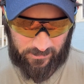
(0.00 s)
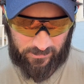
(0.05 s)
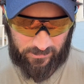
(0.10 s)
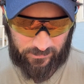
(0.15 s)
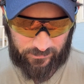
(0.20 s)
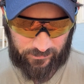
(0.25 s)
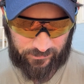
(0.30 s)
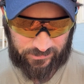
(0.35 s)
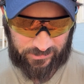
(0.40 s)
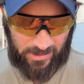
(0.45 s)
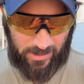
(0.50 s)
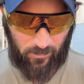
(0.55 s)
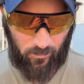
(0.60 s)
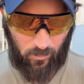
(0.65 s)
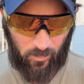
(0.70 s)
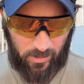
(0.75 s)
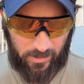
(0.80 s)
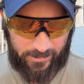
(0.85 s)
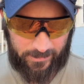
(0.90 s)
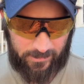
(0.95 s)
So shot
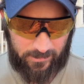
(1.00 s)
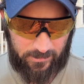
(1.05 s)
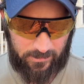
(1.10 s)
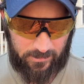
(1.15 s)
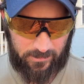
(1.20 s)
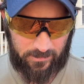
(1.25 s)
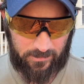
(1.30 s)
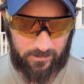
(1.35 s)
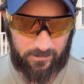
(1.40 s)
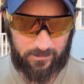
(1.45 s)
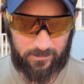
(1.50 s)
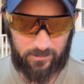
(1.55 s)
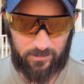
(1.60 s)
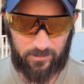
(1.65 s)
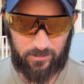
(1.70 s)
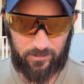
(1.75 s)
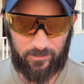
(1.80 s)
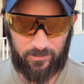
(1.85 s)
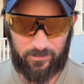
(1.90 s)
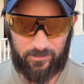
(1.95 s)
one,
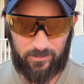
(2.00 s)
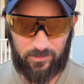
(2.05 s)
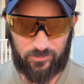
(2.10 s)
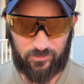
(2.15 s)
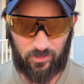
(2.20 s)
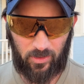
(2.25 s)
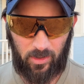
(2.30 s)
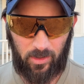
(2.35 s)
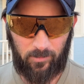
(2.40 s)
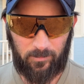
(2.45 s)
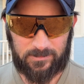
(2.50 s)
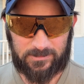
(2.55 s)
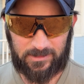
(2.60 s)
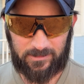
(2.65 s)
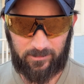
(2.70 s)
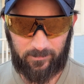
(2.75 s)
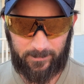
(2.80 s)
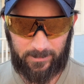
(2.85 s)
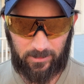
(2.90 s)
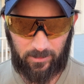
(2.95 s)
the draw was a
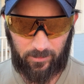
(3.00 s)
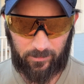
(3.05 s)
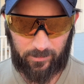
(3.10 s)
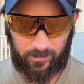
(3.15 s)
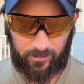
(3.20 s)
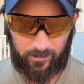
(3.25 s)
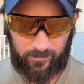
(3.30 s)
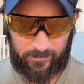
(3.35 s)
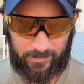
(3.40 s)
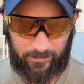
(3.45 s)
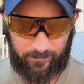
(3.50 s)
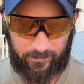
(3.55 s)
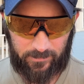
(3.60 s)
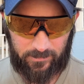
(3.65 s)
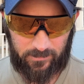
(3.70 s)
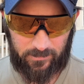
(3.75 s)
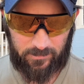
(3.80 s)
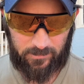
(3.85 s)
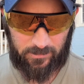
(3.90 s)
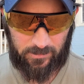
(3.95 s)
little bit longer on that one.
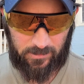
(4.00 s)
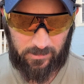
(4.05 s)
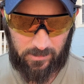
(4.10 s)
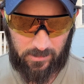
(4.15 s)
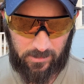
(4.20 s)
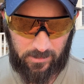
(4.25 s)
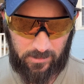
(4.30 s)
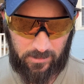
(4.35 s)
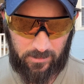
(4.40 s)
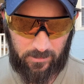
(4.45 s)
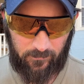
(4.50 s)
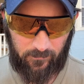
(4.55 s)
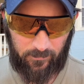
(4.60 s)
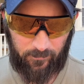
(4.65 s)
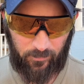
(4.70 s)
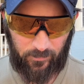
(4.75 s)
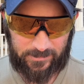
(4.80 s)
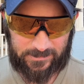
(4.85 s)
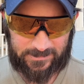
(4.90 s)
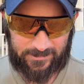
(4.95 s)

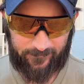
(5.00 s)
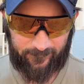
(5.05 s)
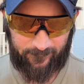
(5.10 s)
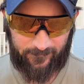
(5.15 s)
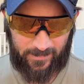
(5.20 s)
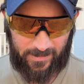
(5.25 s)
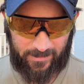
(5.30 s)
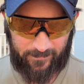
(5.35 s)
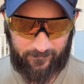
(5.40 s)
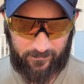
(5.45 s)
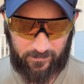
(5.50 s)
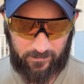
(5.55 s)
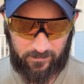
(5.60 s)
1.75.